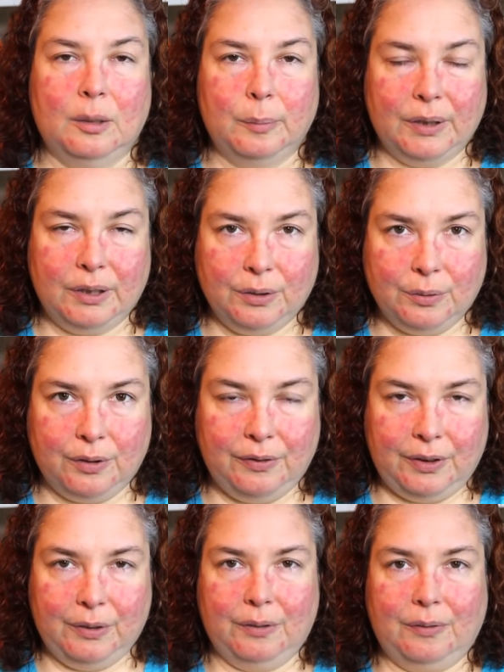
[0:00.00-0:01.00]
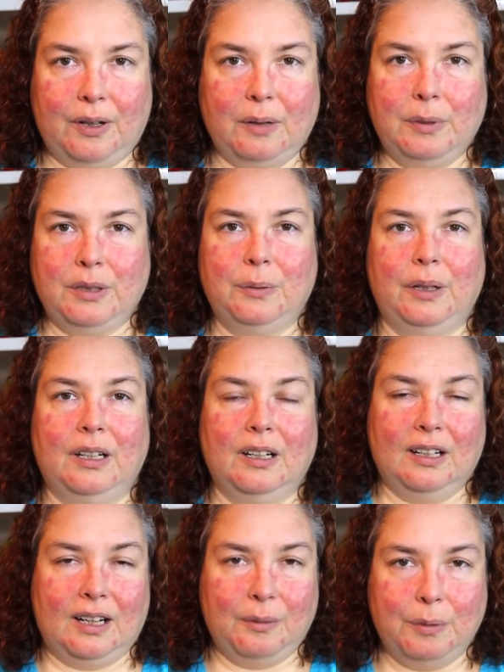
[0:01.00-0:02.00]
But those were few and far between,
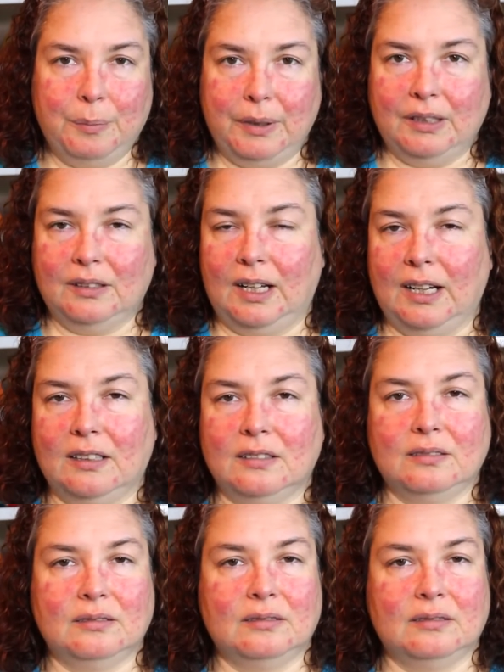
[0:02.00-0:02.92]
and I would be like